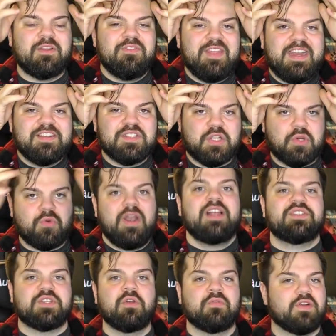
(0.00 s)
That is a
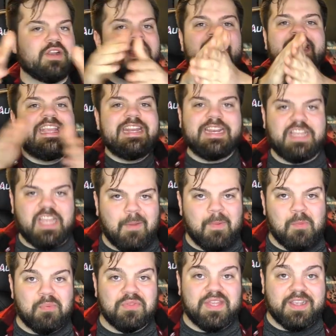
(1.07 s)
crossover. He didn't come
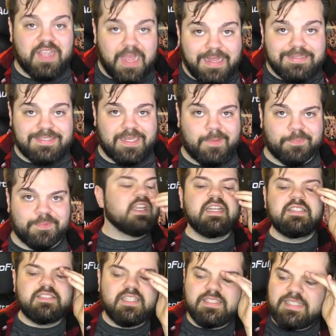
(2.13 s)
up with that concept.
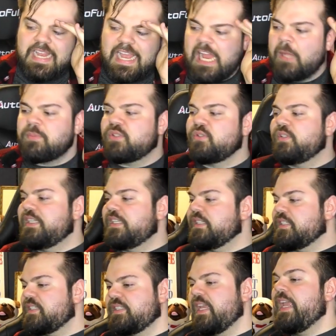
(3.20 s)
It's just absolutely
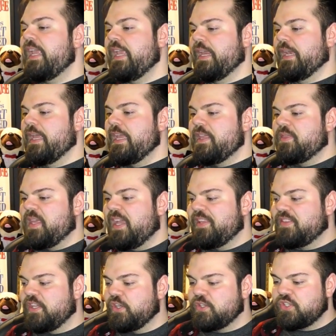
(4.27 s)
insane that
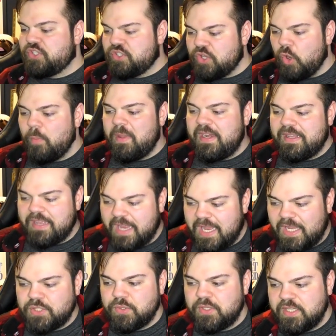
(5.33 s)
there's so many
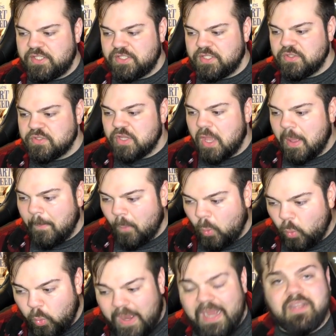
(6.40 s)
contradictions,
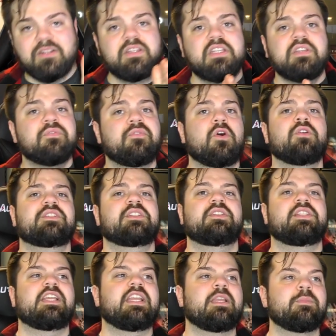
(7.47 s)
wildly false
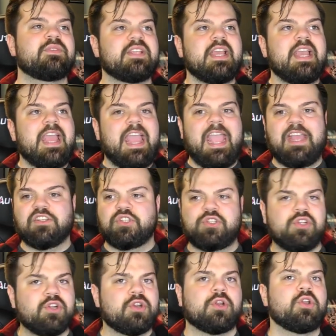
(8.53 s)
claims, and
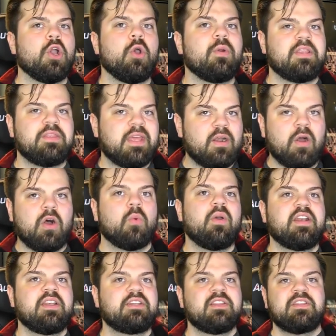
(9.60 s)
sugarcoating that all
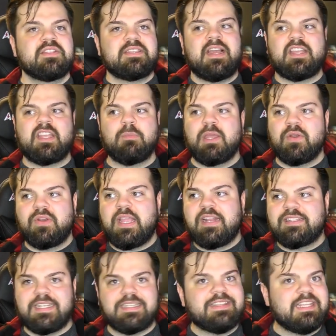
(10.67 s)
went into this documentary. And
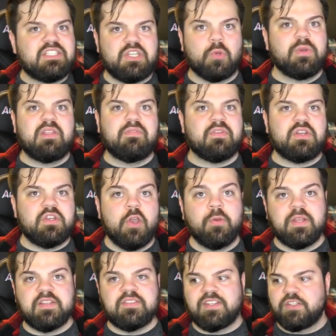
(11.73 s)
it's like they don't even
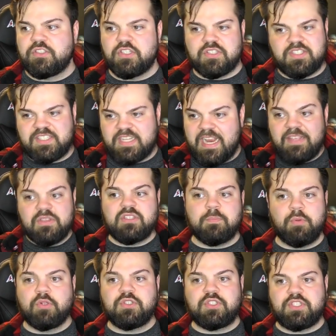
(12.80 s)
notice. They're just saying this
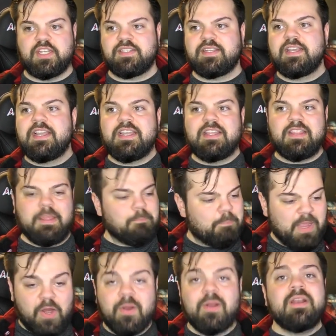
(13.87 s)
bullshit, uh,
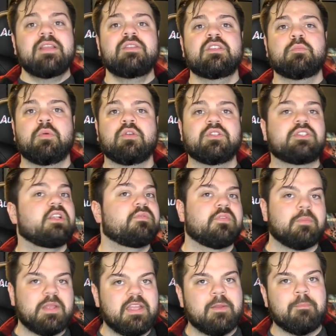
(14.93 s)
parroting this bullshit
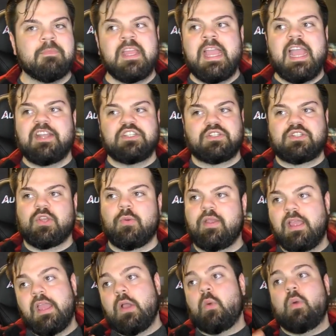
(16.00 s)
from him, and just going,
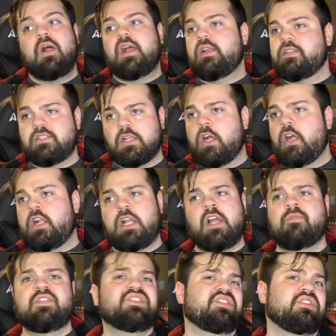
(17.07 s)
well, it's all
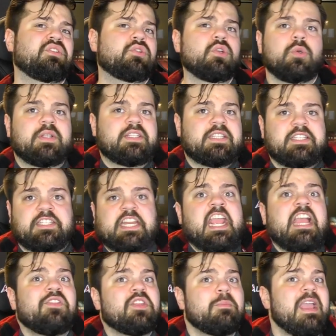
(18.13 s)
obviously true. It's
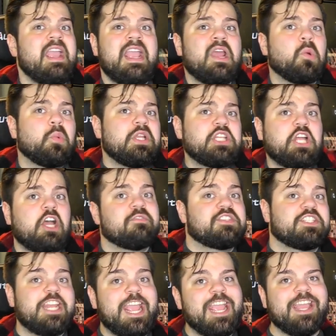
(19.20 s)
Stan the man. We love
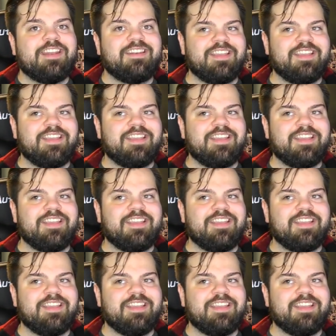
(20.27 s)
Stan.